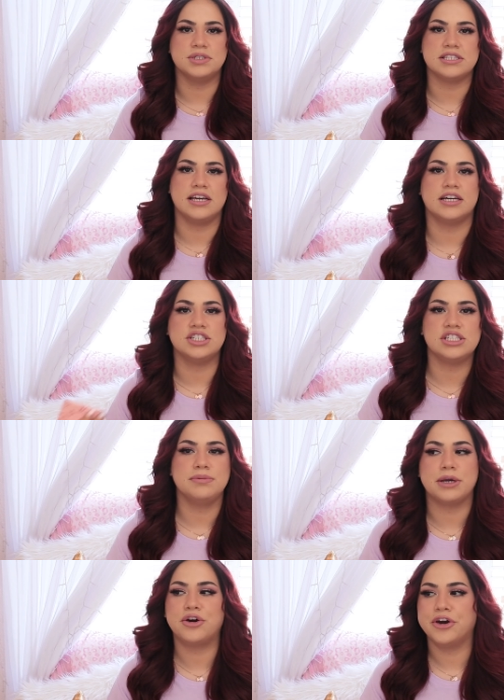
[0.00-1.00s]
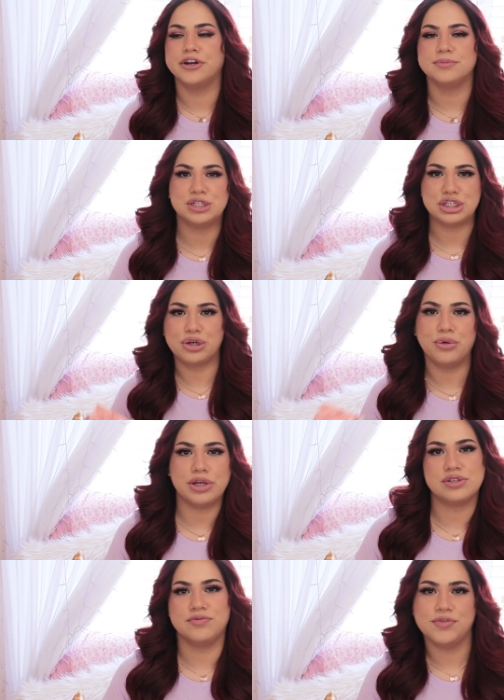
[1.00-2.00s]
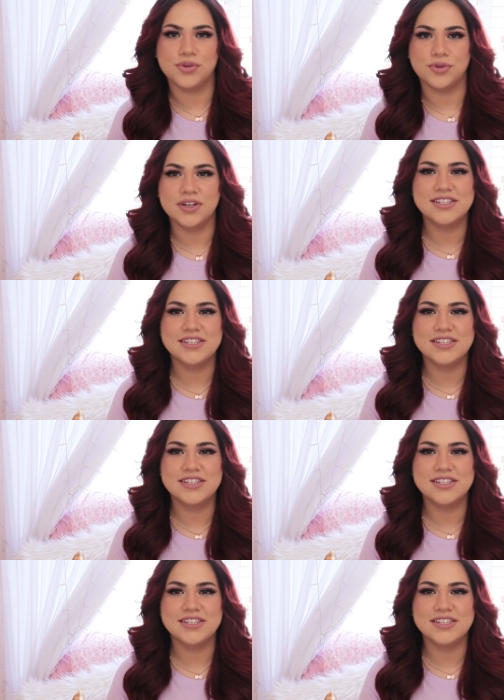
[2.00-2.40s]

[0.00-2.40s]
I'm just like, I just need my card. I'm just gonna go get some food.